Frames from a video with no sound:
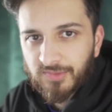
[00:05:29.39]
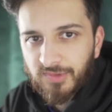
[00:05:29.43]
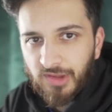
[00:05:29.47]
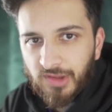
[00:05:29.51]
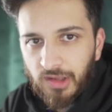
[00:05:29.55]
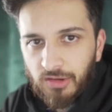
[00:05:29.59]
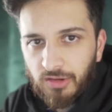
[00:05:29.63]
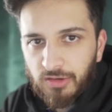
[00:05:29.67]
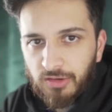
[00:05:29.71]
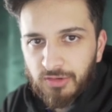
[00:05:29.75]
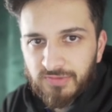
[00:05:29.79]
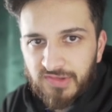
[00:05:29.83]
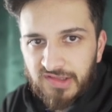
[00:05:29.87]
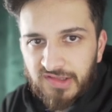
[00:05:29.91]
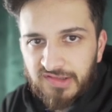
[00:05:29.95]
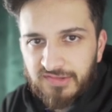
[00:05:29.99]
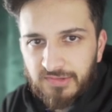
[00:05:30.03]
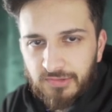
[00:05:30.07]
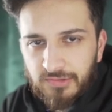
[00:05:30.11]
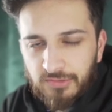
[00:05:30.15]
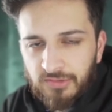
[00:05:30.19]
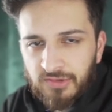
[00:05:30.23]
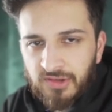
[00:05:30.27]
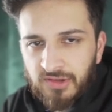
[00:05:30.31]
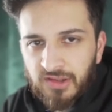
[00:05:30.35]
a lot of this
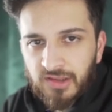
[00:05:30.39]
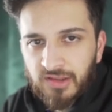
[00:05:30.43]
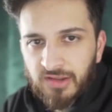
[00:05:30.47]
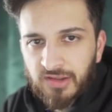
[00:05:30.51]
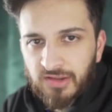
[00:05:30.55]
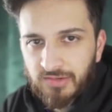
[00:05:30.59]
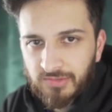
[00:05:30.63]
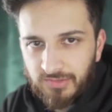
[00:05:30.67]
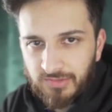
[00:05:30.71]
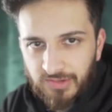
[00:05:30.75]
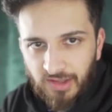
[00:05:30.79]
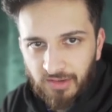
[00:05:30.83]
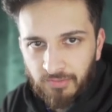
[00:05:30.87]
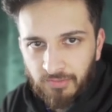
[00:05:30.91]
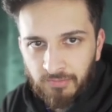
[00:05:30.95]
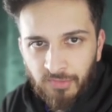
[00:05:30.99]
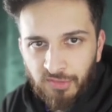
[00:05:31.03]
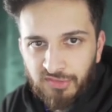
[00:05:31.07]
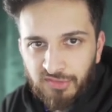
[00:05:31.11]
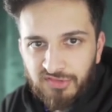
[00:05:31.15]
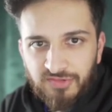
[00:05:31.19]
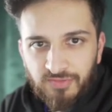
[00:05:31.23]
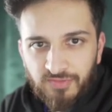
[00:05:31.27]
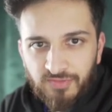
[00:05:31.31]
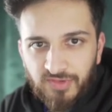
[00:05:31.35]
Luna that
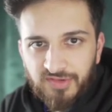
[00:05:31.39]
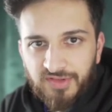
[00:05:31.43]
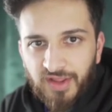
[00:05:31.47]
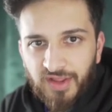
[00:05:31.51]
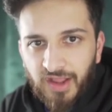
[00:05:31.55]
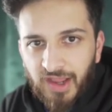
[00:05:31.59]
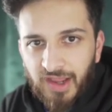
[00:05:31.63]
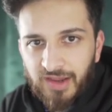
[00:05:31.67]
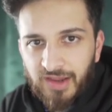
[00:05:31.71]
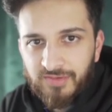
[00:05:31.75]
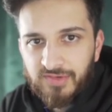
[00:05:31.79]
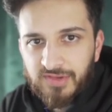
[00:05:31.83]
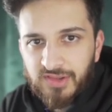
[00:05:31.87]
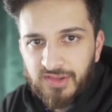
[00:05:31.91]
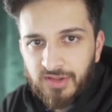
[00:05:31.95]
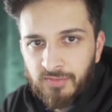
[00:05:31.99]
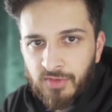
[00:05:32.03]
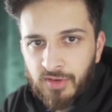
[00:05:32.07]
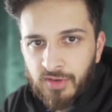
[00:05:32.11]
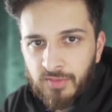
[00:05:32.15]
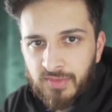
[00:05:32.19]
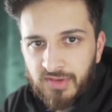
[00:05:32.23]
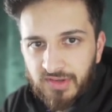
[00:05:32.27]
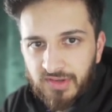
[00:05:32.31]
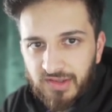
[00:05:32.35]
most of us have at the
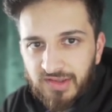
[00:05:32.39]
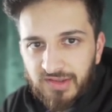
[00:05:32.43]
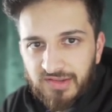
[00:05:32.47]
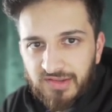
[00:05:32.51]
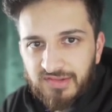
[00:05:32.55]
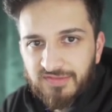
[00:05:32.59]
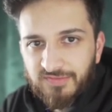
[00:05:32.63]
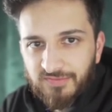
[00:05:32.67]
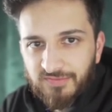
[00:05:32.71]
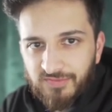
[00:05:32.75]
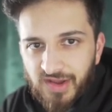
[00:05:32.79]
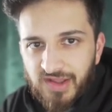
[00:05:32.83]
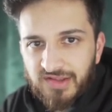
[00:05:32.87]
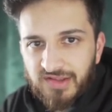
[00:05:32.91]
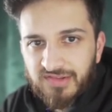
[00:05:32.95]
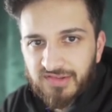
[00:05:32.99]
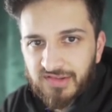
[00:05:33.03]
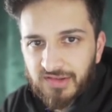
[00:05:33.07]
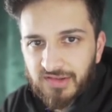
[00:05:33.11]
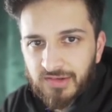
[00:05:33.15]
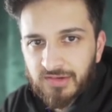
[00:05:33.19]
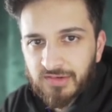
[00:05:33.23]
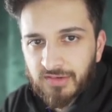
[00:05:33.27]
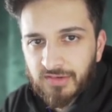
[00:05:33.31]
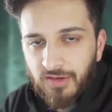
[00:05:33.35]
moment is
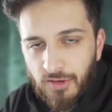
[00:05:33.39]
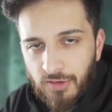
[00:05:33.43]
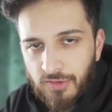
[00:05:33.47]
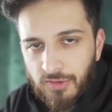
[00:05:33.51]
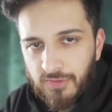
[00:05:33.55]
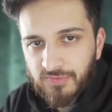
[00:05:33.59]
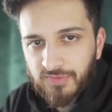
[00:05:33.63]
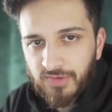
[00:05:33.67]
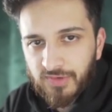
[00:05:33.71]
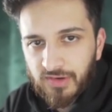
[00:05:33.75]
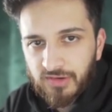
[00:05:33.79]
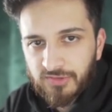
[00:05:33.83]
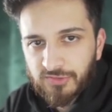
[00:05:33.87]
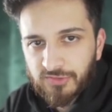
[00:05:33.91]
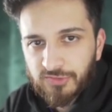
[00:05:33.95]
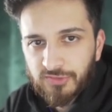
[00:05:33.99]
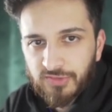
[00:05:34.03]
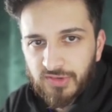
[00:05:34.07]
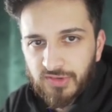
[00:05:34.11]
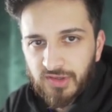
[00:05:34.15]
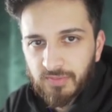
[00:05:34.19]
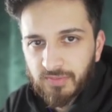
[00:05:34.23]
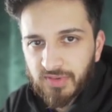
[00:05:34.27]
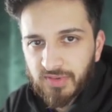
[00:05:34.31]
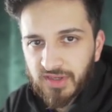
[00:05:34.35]
vested over a
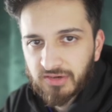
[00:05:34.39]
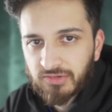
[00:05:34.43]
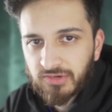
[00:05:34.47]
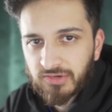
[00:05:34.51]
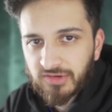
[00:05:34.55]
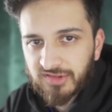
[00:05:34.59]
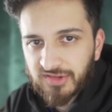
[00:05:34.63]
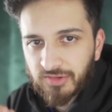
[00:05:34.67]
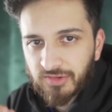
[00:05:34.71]
2-year period,